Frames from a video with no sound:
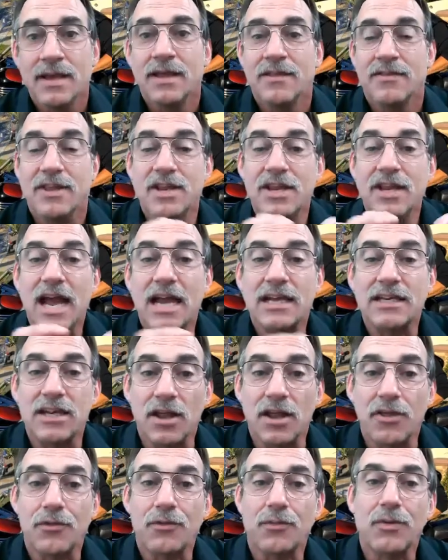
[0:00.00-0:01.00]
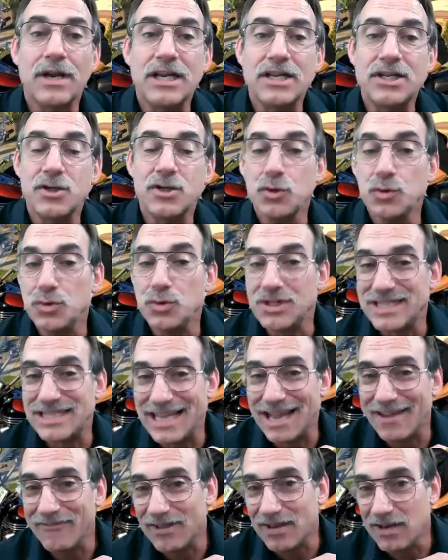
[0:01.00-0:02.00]
Then you get to
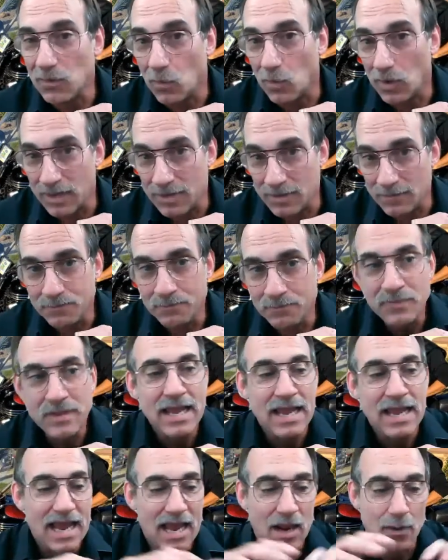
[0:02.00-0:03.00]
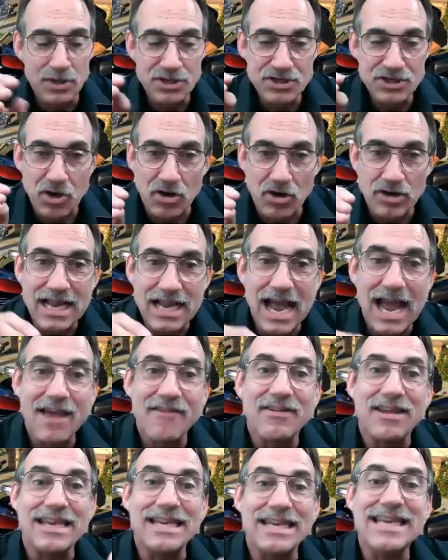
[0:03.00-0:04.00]
3271, and we start
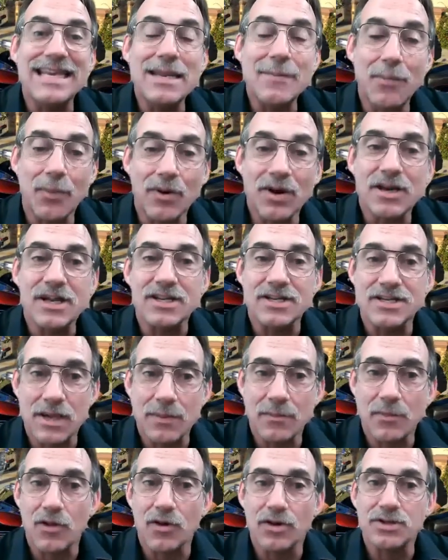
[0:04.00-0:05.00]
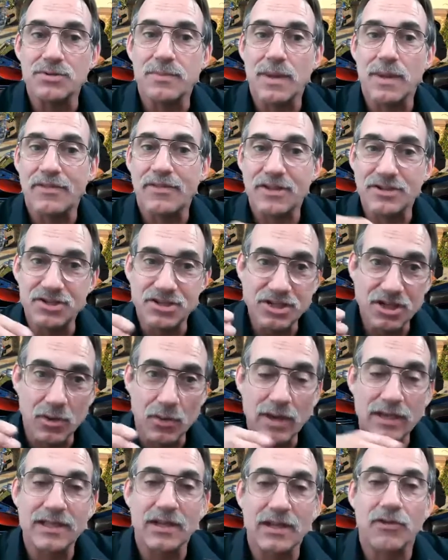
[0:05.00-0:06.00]
diving deeper into some of those methods and
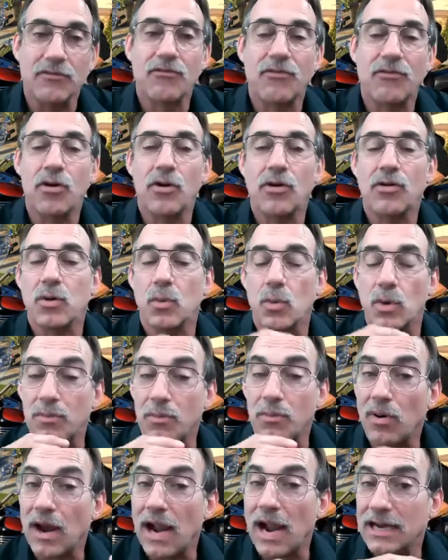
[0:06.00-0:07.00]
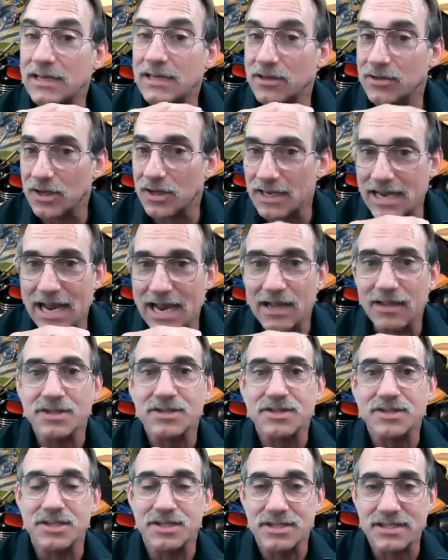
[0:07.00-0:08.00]
going a little further with practical
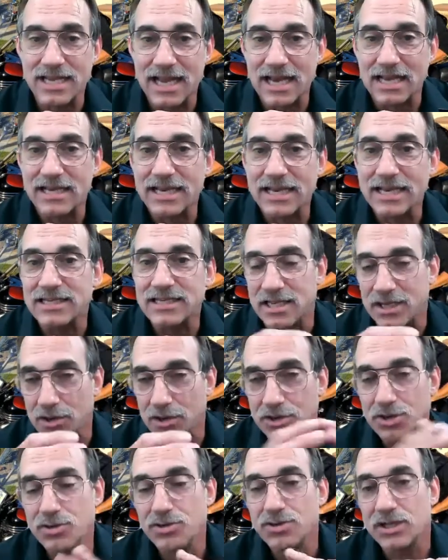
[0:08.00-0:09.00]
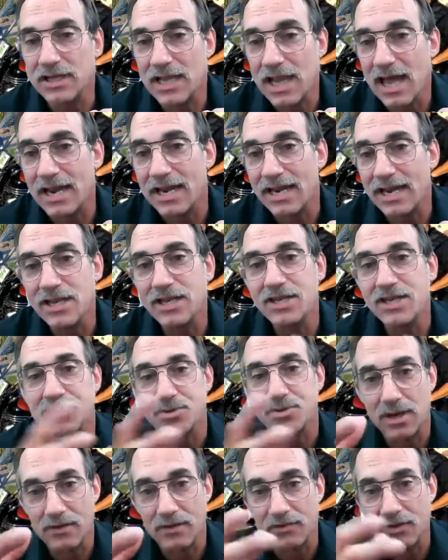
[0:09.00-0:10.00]
analysis techniques that you'll use a lot in
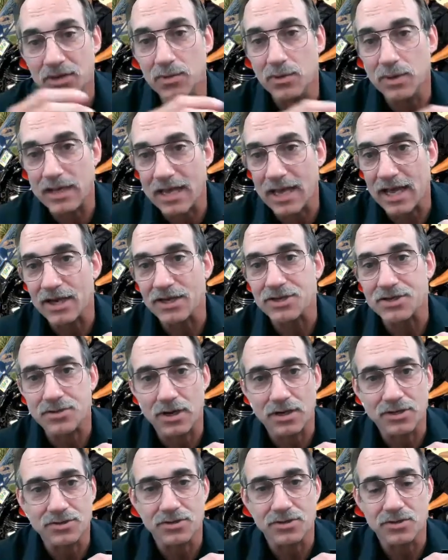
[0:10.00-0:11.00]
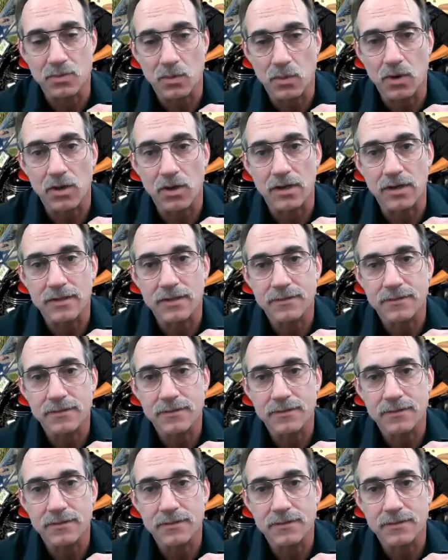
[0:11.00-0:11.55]
industry if you do any kind of structures work.